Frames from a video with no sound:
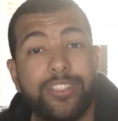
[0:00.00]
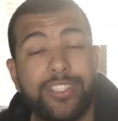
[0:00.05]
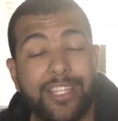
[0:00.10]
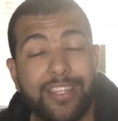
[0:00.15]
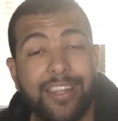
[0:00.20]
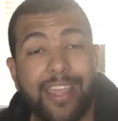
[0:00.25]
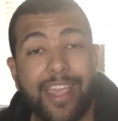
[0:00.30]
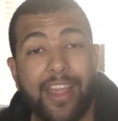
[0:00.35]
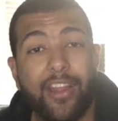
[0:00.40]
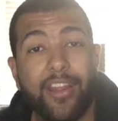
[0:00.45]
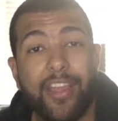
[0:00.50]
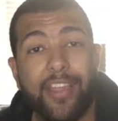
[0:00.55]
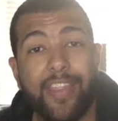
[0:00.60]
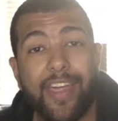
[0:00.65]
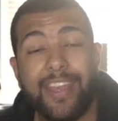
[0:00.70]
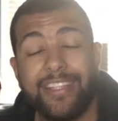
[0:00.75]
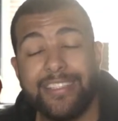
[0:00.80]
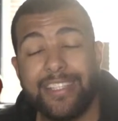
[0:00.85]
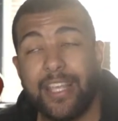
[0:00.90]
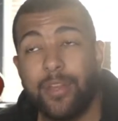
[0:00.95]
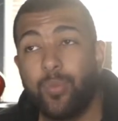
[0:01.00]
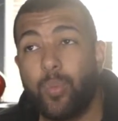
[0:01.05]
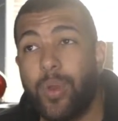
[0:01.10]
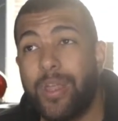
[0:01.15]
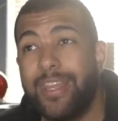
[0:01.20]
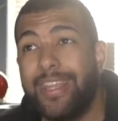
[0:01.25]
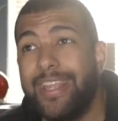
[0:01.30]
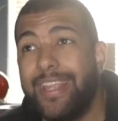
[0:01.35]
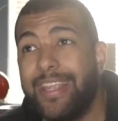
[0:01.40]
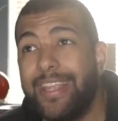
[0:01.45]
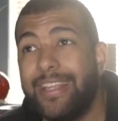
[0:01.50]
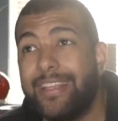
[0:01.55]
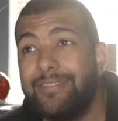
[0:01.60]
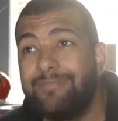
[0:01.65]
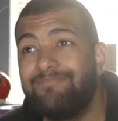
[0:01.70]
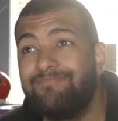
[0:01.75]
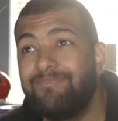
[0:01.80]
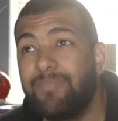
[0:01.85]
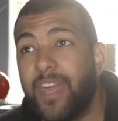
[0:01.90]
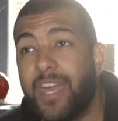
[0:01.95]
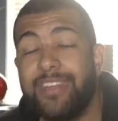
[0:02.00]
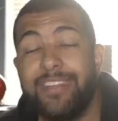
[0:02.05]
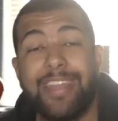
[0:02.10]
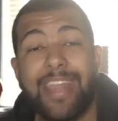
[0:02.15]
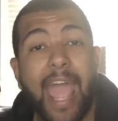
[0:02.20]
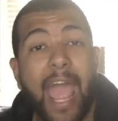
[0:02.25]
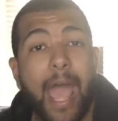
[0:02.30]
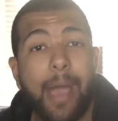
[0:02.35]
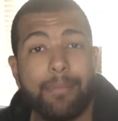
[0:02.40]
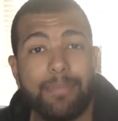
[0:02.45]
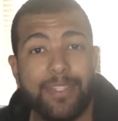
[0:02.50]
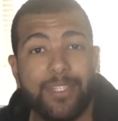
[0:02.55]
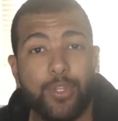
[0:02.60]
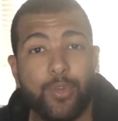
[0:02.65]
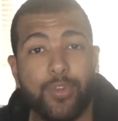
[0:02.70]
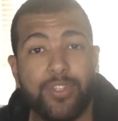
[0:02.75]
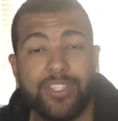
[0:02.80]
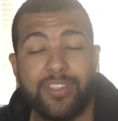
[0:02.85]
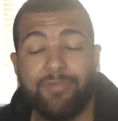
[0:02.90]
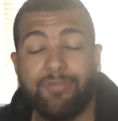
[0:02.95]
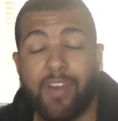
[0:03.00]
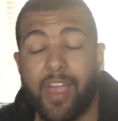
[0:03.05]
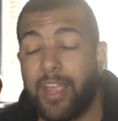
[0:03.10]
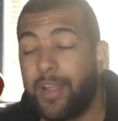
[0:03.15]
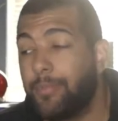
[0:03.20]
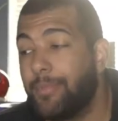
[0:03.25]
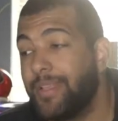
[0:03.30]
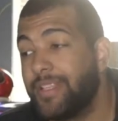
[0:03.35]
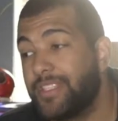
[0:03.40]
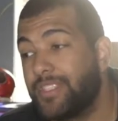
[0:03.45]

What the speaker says: in the area that he's in, when he adapts to his environment.